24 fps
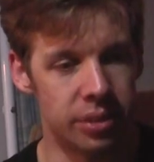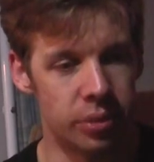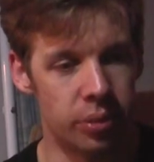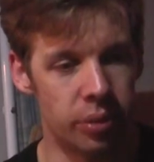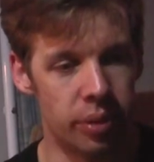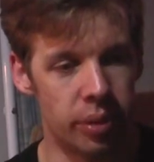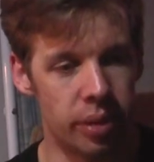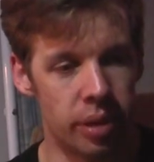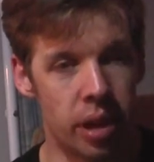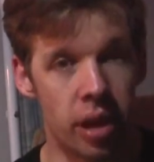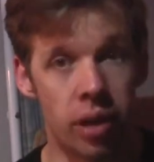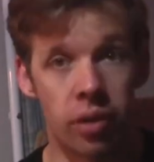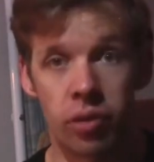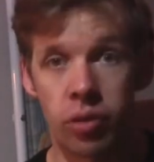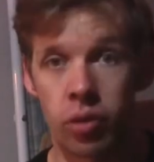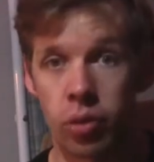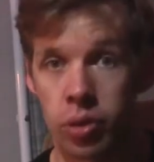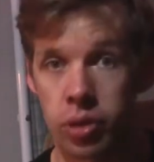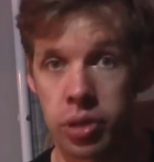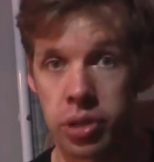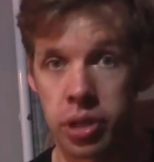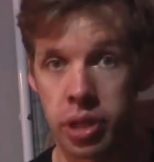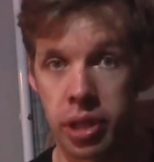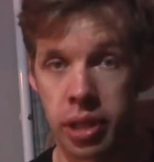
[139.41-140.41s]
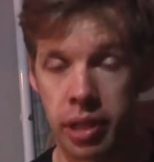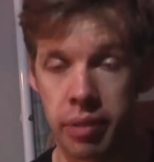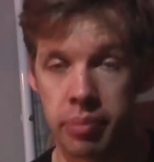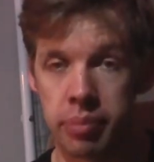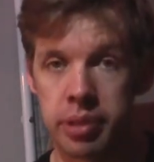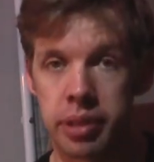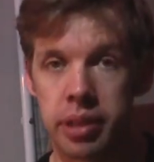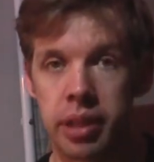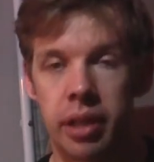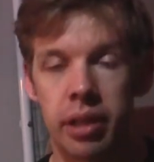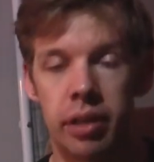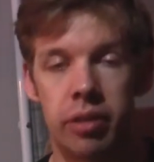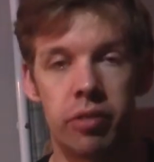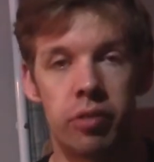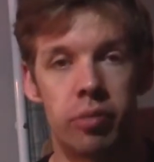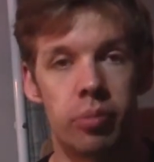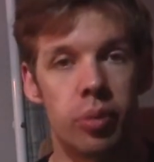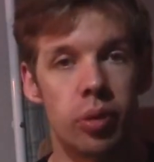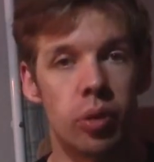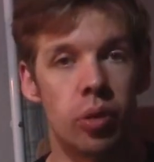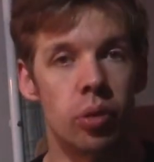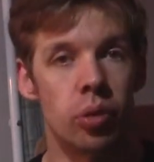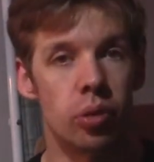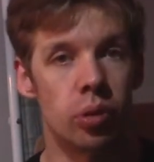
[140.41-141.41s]
We got, of course, a glimpse of
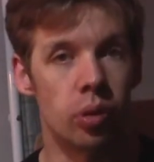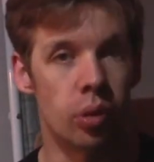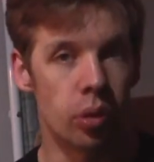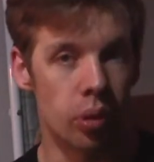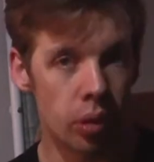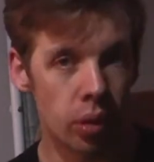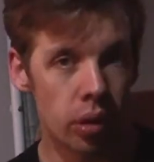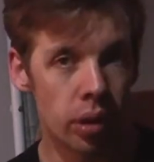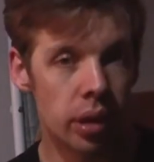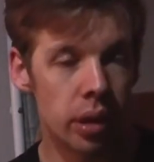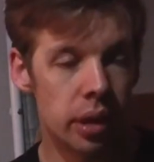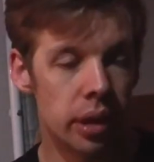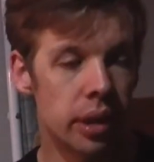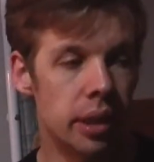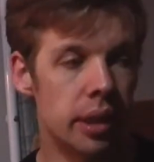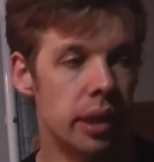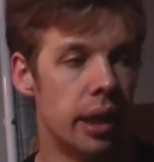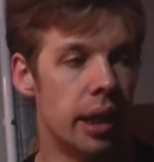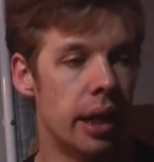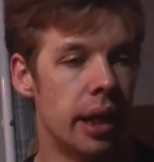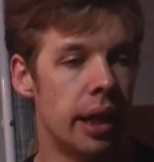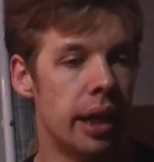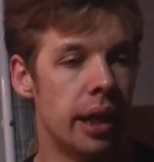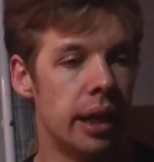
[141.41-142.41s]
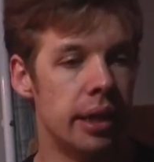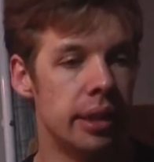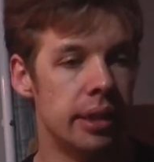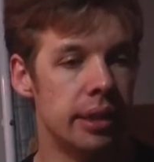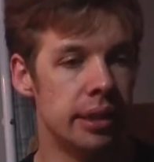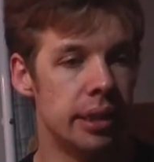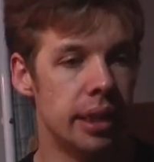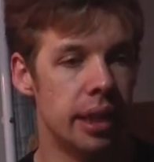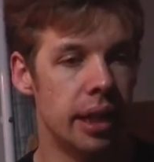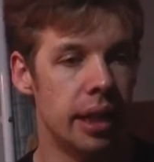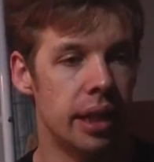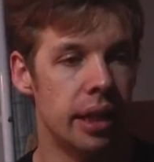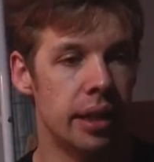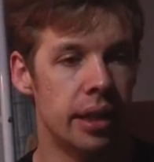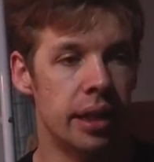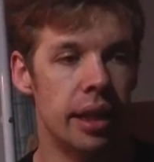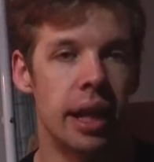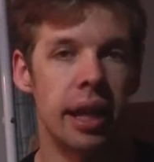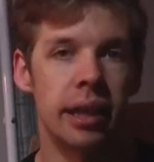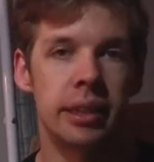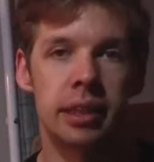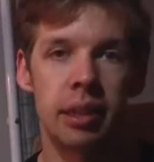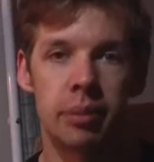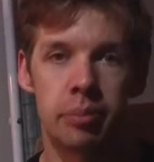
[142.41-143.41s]
Makoto, and the
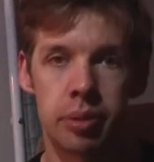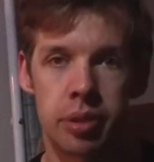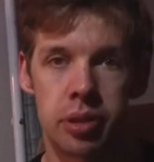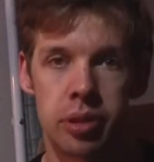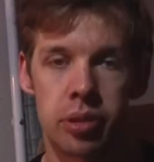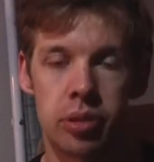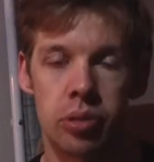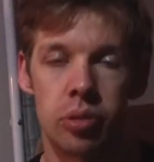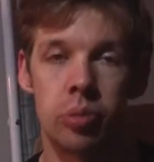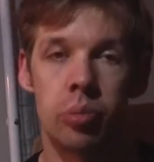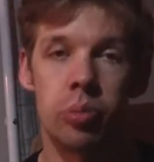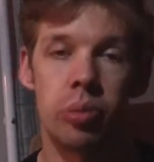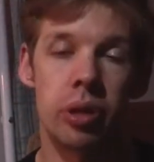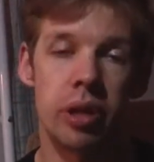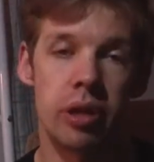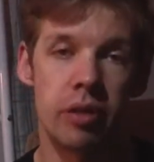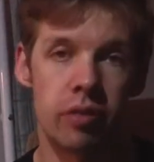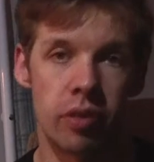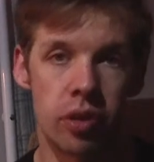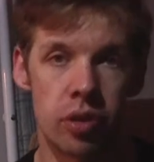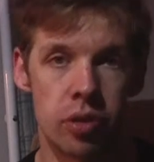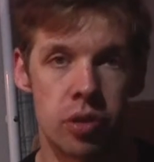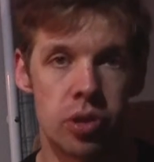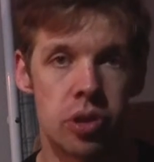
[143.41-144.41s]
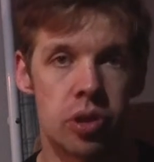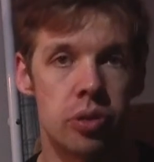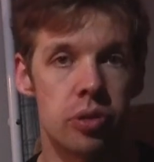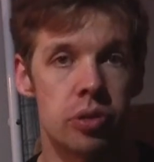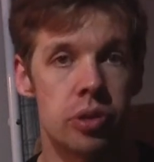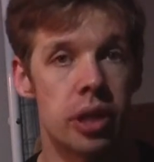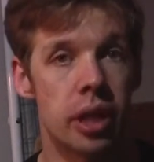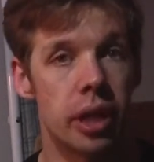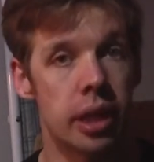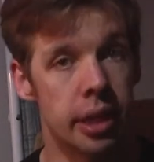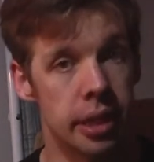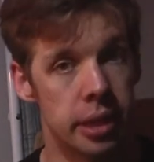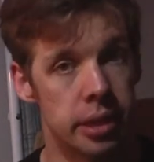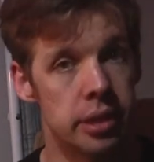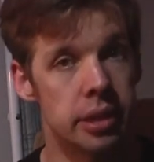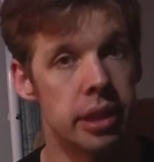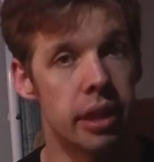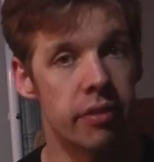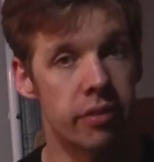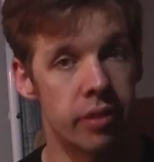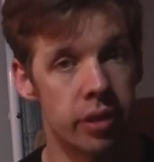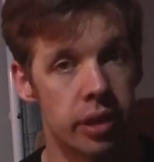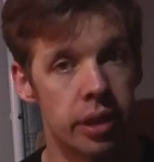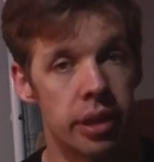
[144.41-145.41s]
next episode preview shows that it is
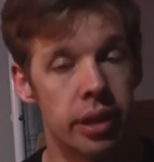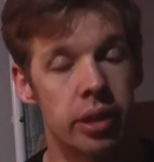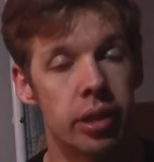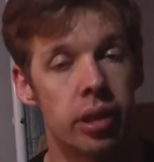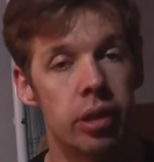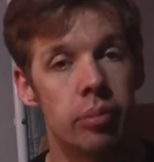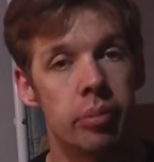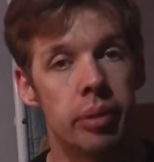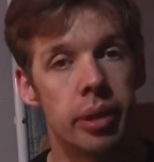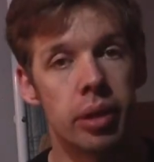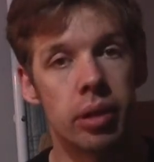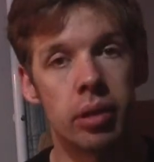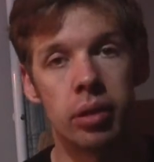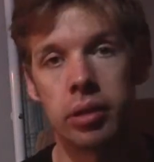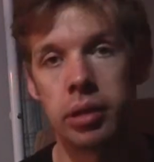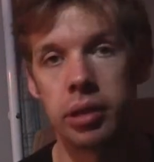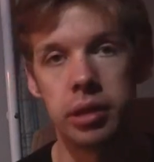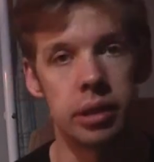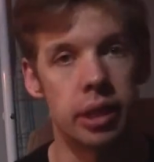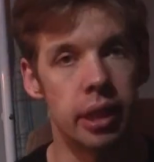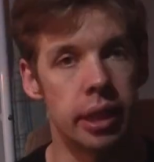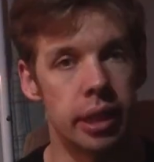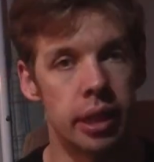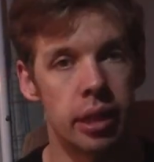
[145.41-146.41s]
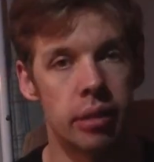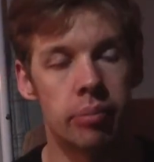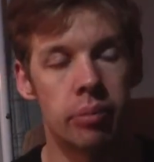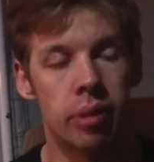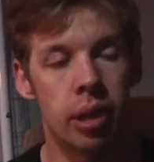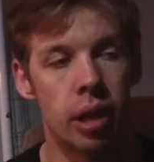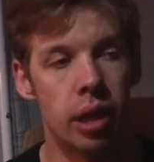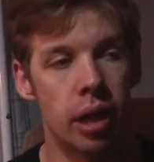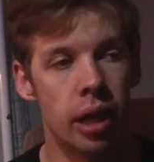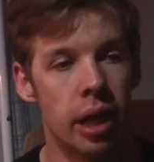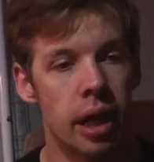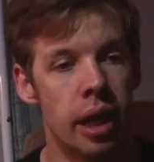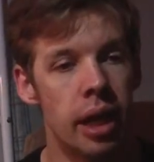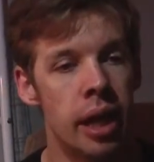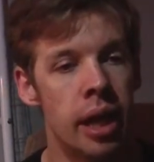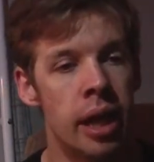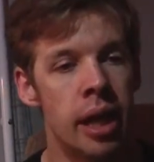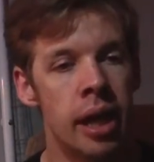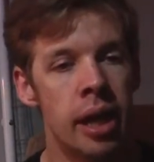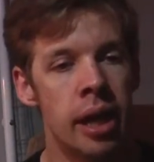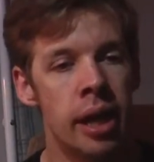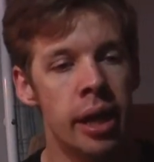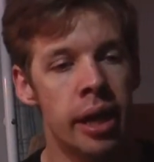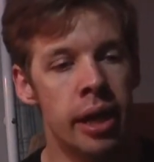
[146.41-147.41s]
definitely going to be her, just like in the manga.
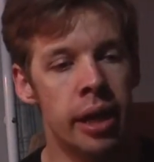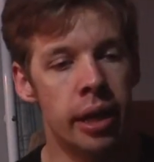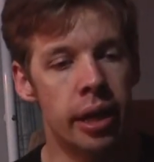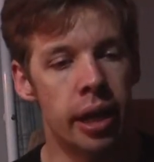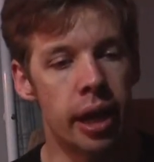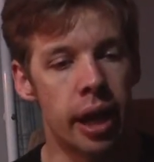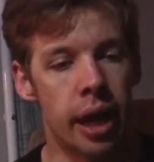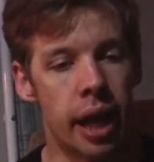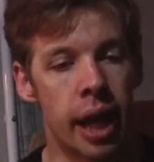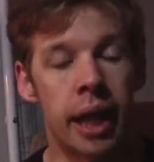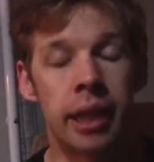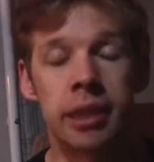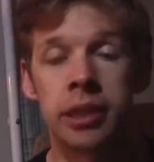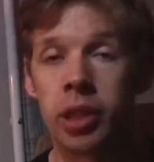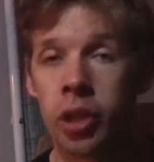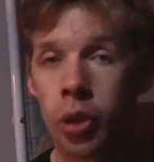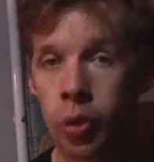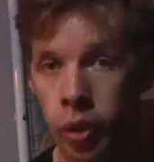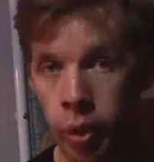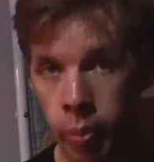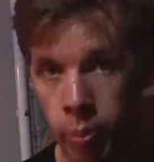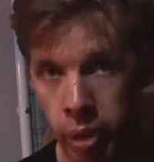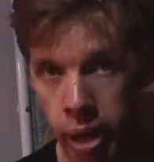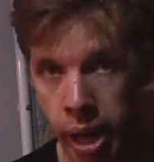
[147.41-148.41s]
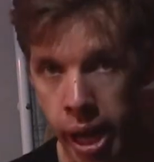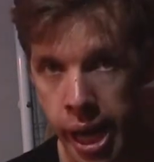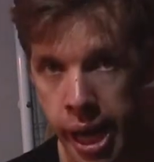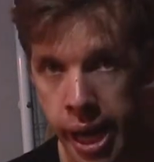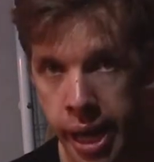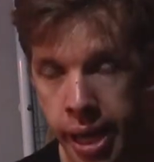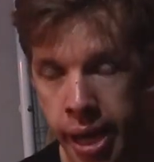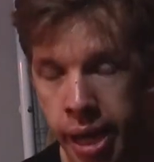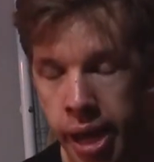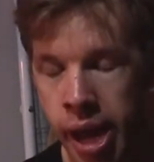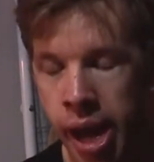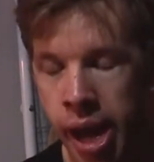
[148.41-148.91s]
It has to do with a bride.